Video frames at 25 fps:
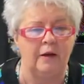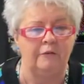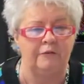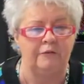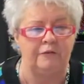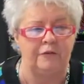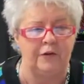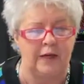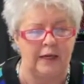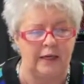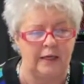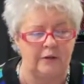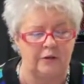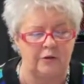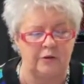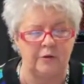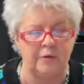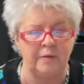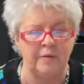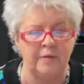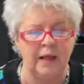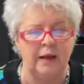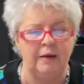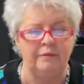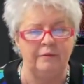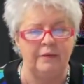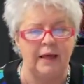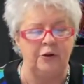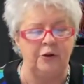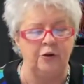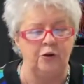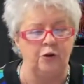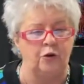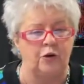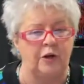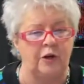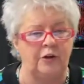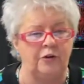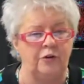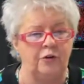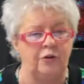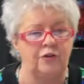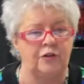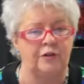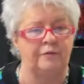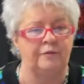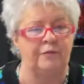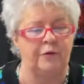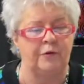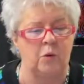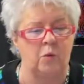feet that you can use them for